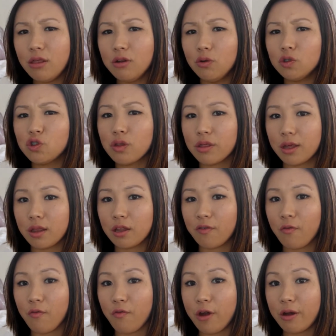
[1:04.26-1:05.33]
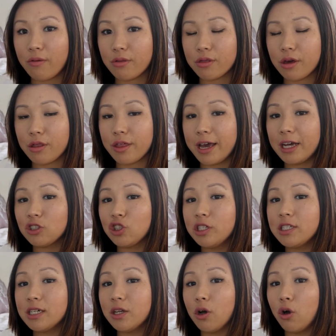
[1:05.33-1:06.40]
launched 6 different fragrances. I actually
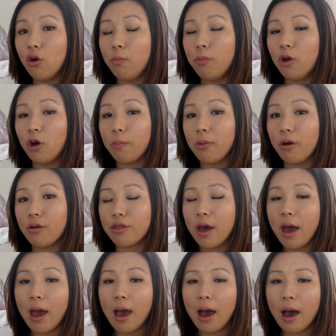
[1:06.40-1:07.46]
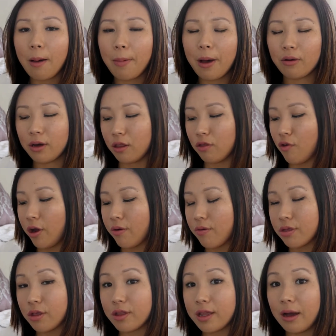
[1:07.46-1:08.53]
done a whole blog post about his
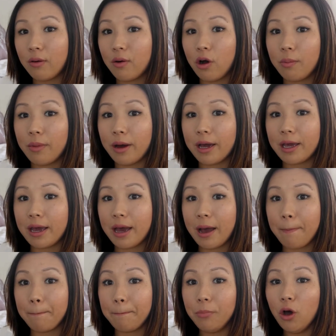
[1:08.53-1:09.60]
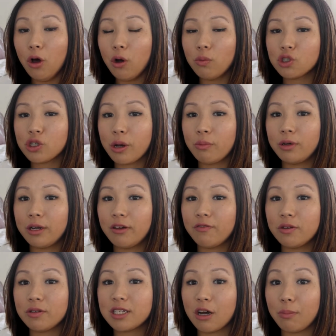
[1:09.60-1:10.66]
fragrances down on my blog, which I would link for
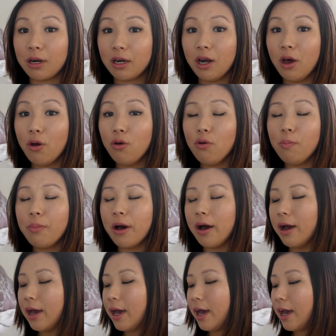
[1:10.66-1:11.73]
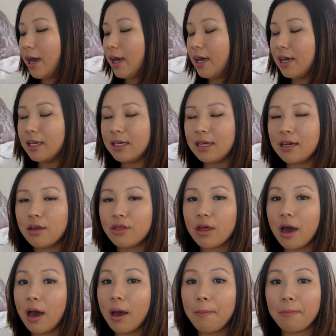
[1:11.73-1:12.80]
you down below, but it is
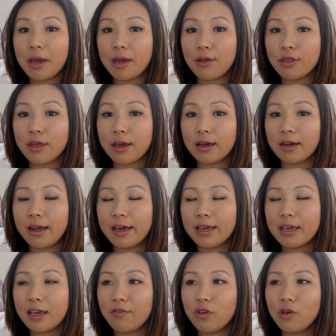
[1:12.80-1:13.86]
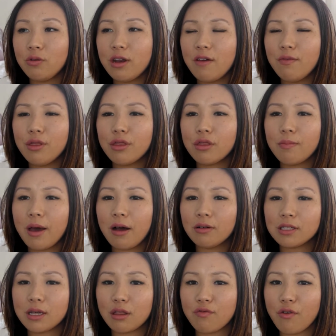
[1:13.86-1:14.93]
amazing. Like, if you never smelt
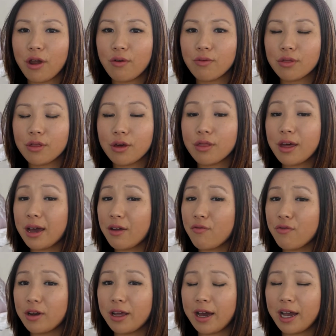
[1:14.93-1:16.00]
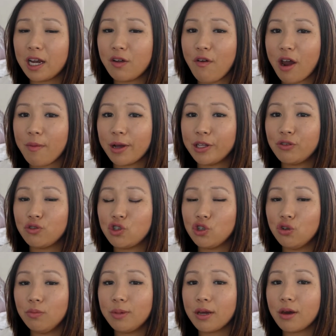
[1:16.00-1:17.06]
his fragrances, I really highly recommend you
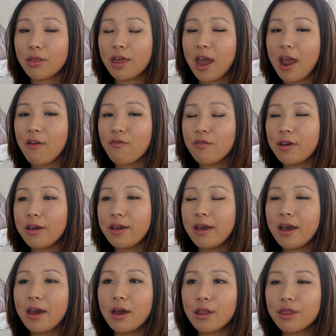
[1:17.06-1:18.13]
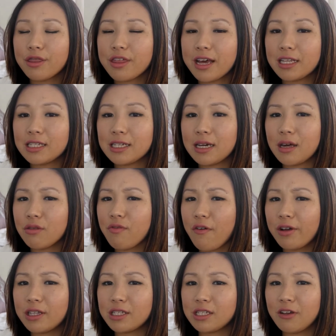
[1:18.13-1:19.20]
do, because every scent is
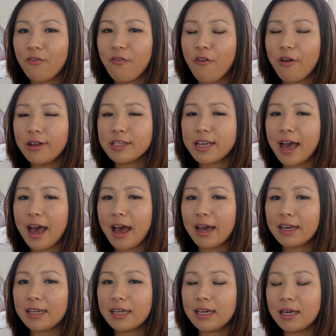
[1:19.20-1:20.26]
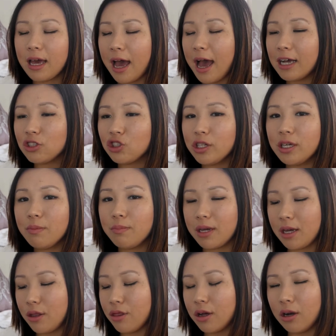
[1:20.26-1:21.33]
very different, and it actually
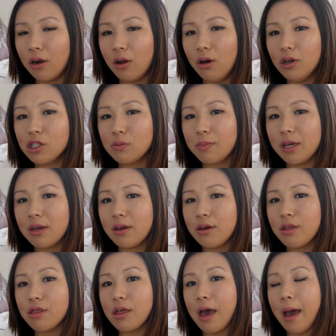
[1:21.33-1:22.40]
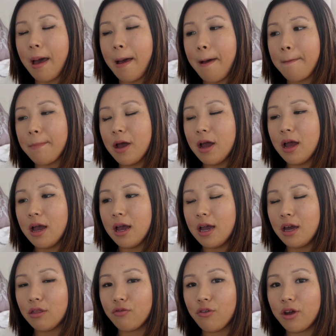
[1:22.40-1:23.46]
means a lot, because
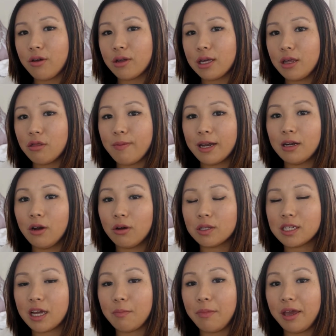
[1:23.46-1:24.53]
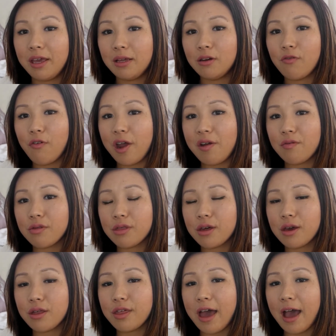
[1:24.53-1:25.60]
he spent a lot of time making the
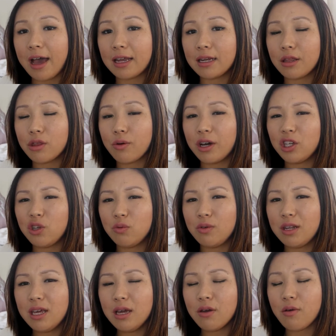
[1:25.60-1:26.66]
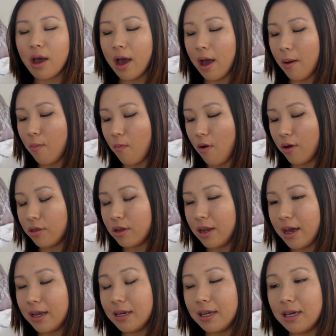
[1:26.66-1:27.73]
fragrances and it's quite unique, rather
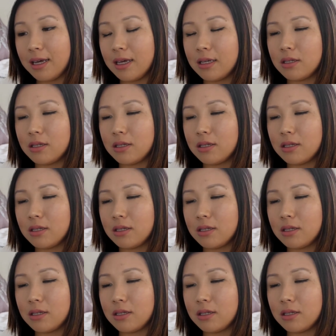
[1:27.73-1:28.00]
than it